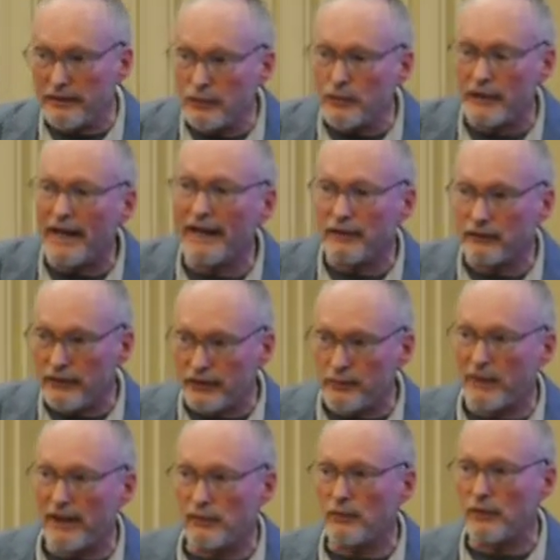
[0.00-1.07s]
You kind of
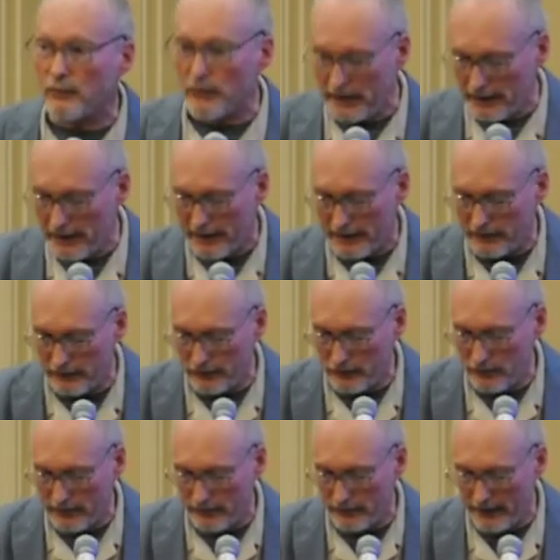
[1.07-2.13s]
respect what we'd like to
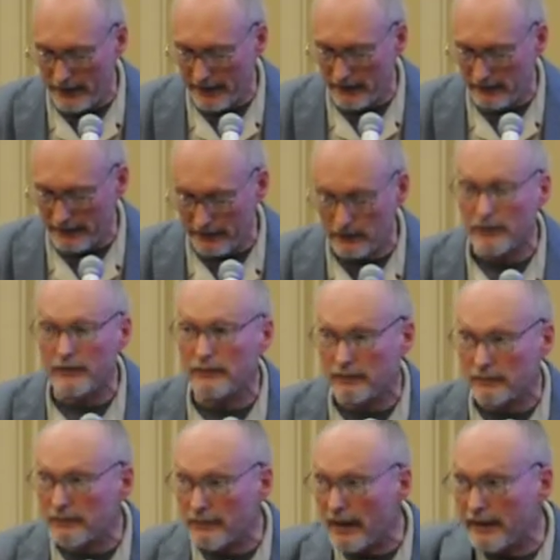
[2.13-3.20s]
do up there. And then
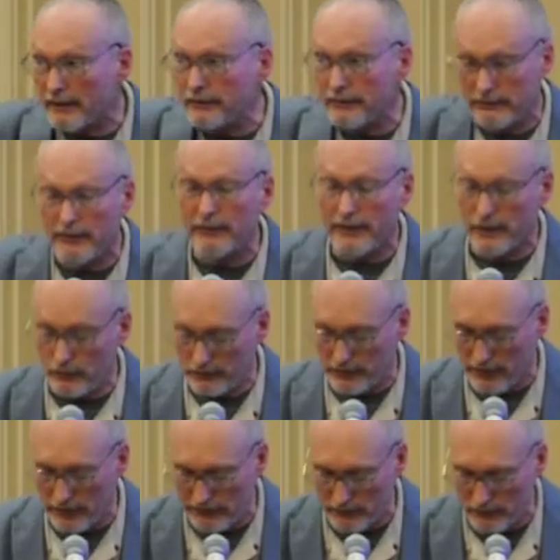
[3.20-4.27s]
I think you can
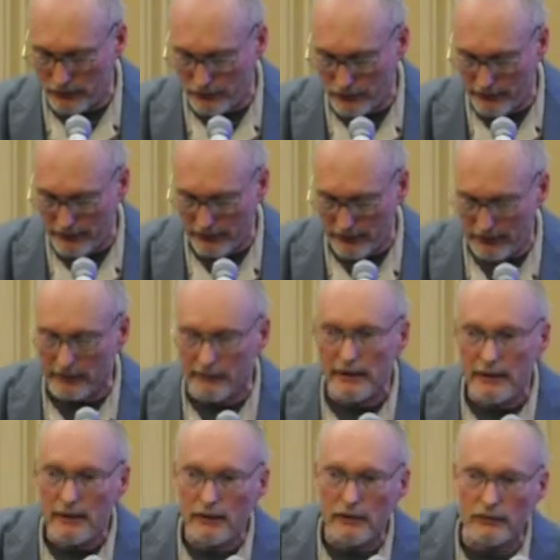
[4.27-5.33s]
tell from the proof here that
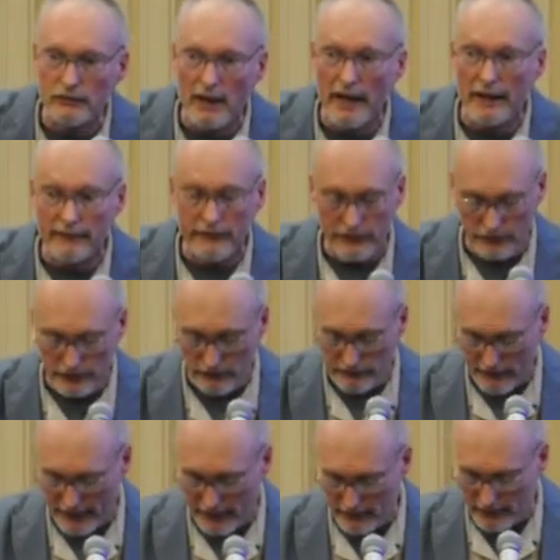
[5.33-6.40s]
a lot of us that are
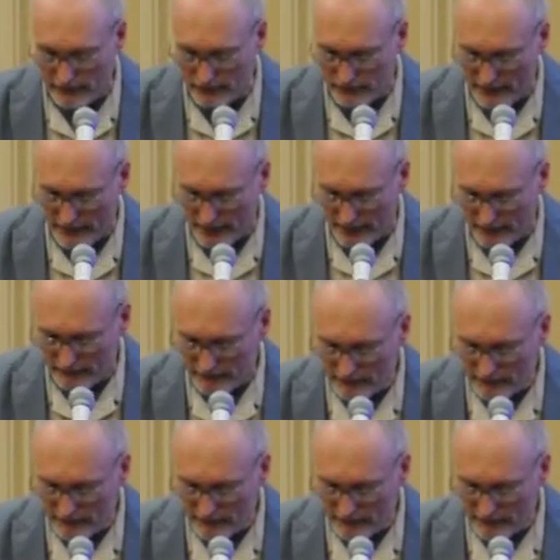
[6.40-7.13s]
fired up about it.